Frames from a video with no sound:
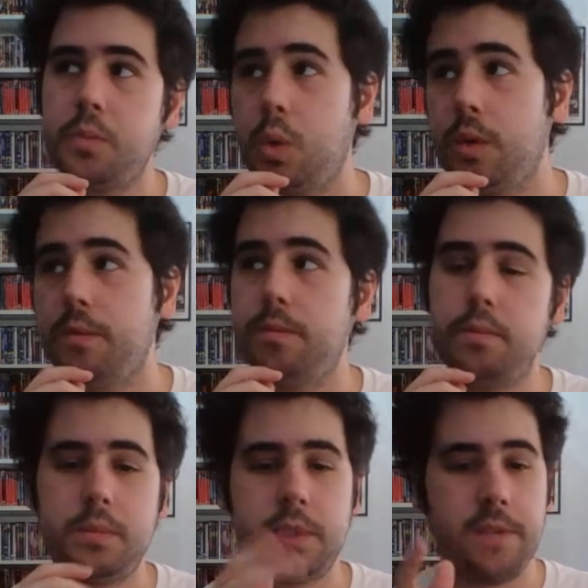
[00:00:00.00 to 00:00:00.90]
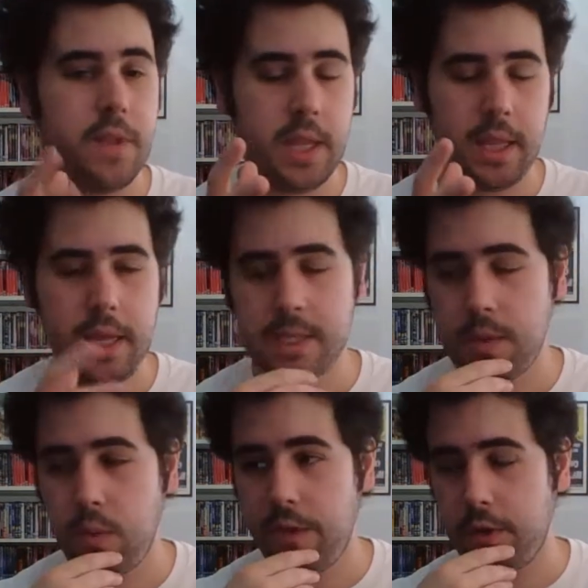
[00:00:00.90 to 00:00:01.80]
or something like that.
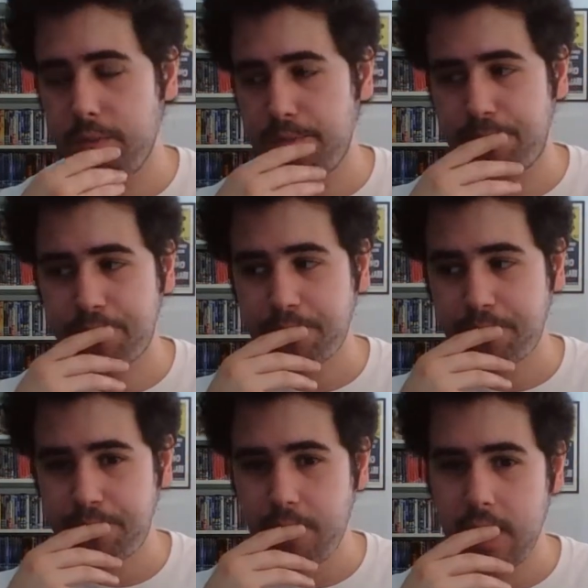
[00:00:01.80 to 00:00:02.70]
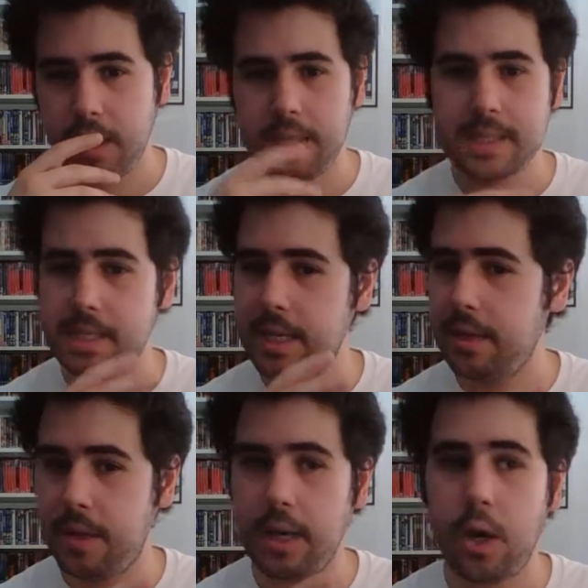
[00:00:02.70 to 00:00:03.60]
However, it's there,
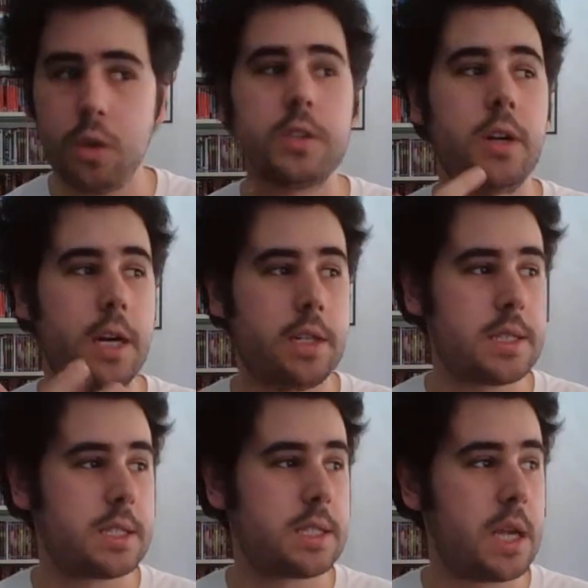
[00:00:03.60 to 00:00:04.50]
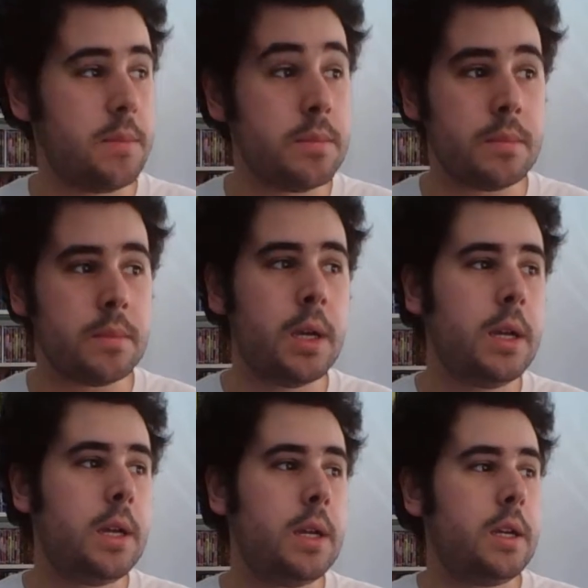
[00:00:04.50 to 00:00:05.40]
there also are some
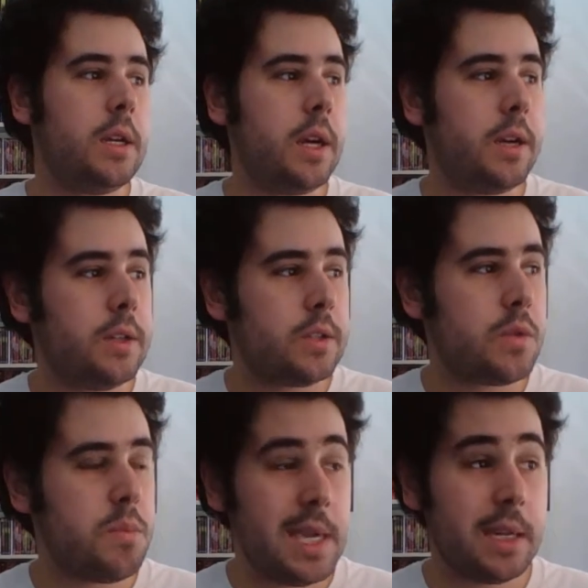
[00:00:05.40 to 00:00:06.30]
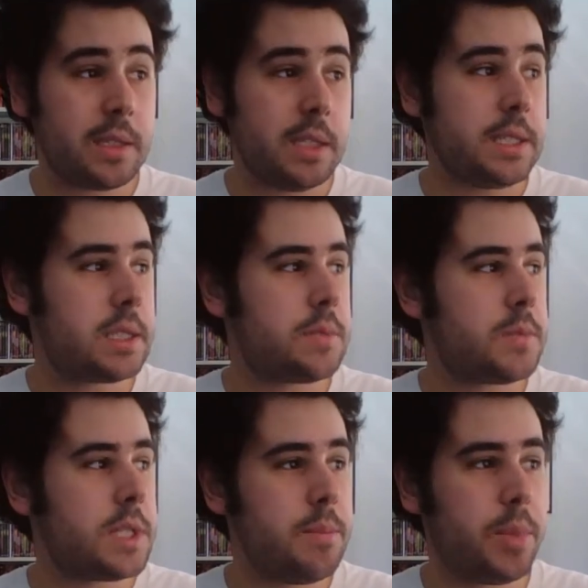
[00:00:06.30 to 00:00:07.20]
uh, to me at least some
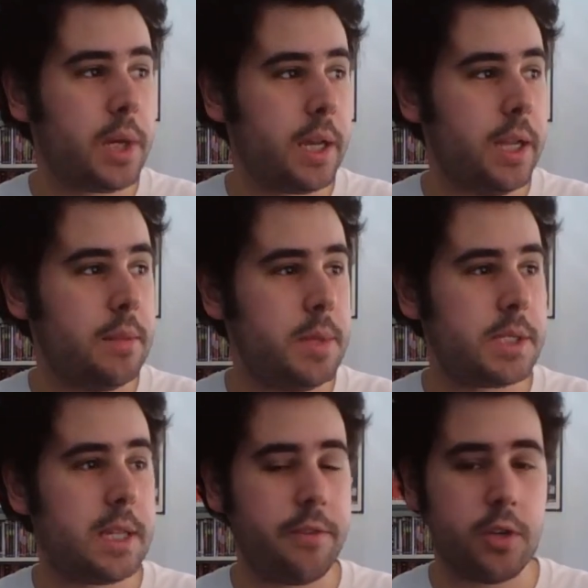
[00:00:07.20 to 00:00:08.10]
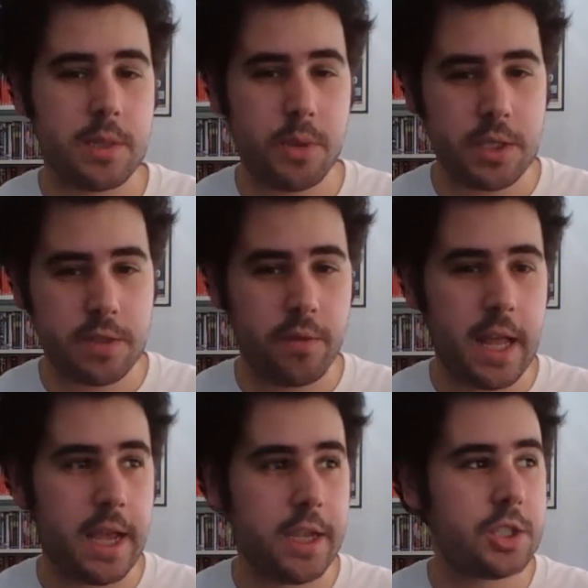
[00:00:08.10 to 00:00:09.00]
steampunk elements like for example these
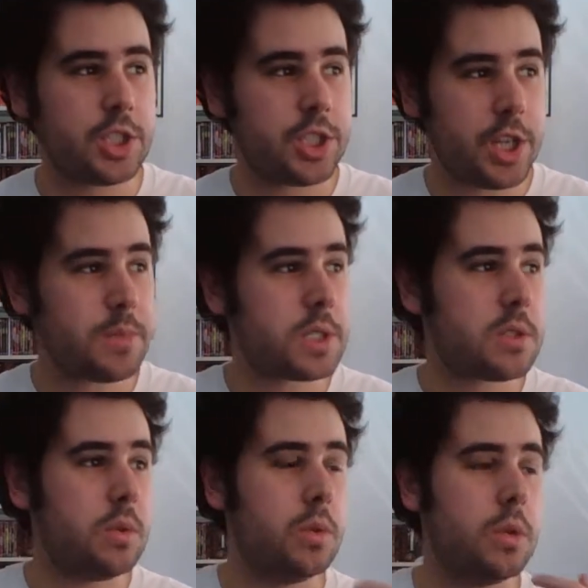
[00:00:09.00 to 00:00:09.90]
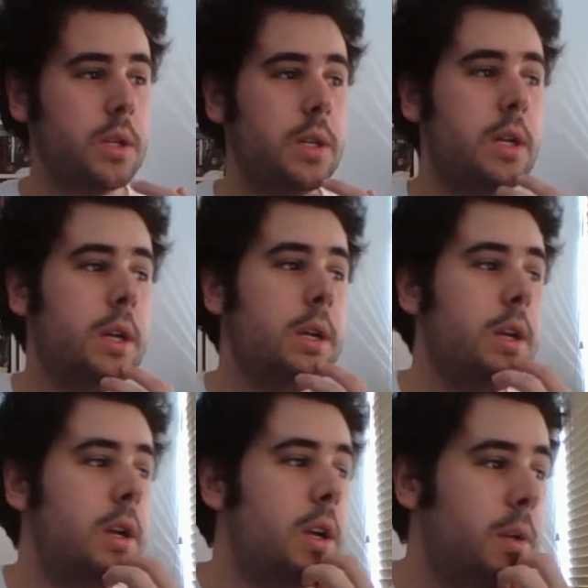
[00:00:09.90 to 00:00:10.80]
flying ships or
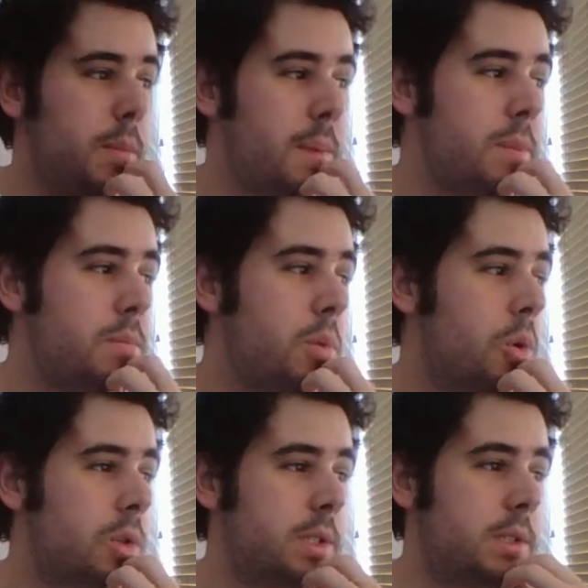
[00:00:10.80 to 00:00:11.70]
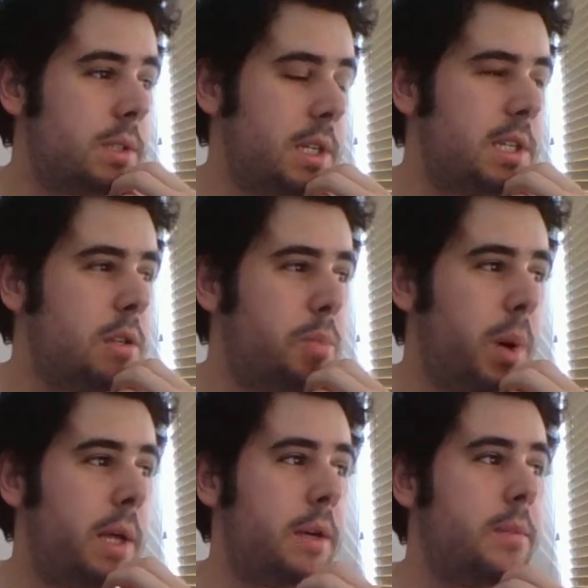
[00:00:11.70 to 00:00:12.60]
maybe more diesel
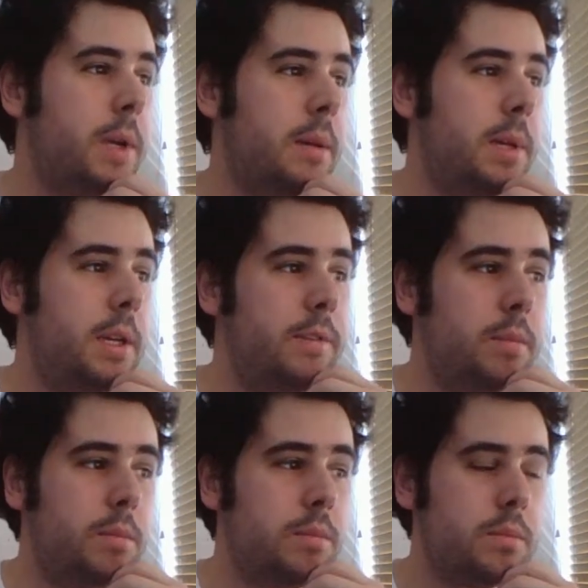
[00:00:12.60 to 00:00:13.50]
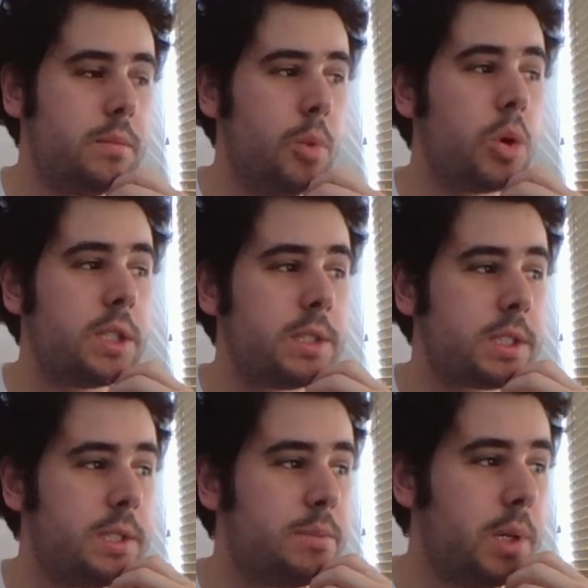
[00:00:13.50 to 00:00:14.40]
punk maybe even more than
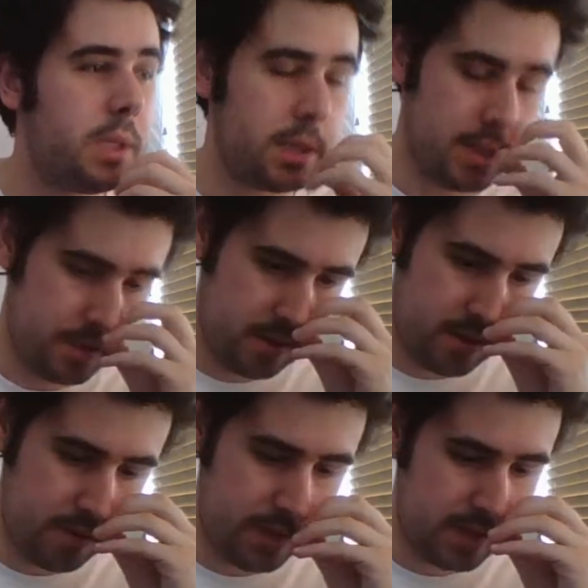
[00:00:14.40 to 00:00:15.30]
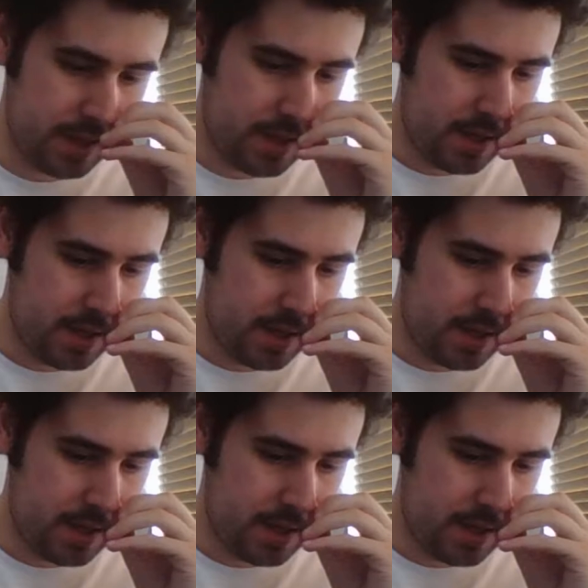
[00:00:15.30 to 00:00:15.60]
steampunk i don't know but